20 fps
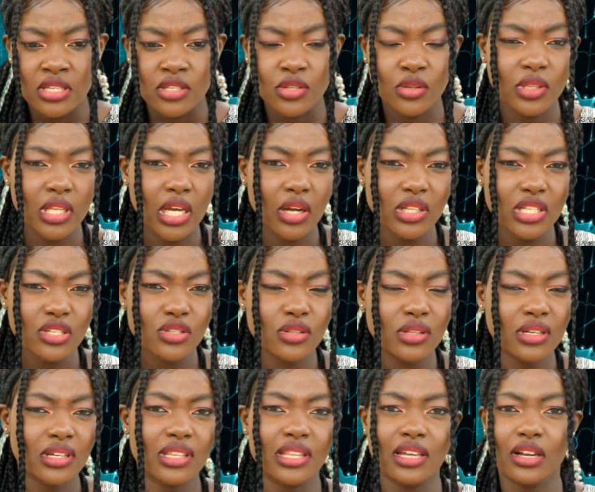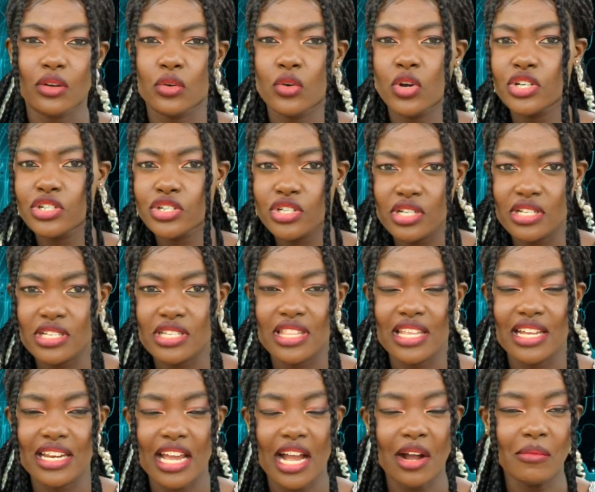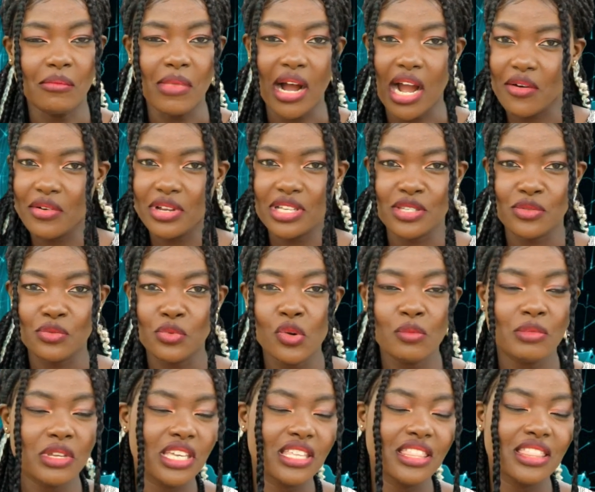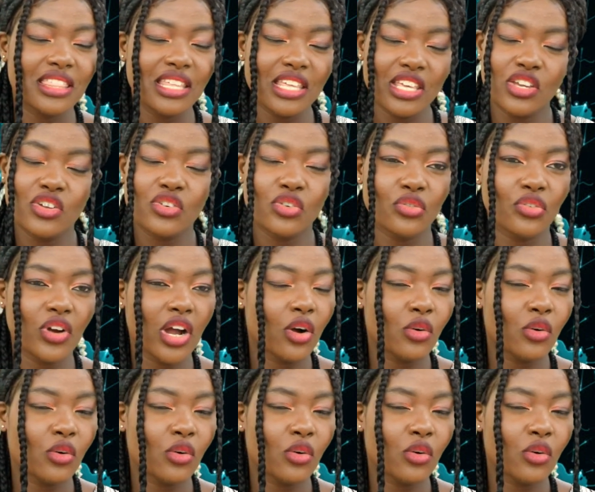So now let's look at the questions that Amharas will be thinking of.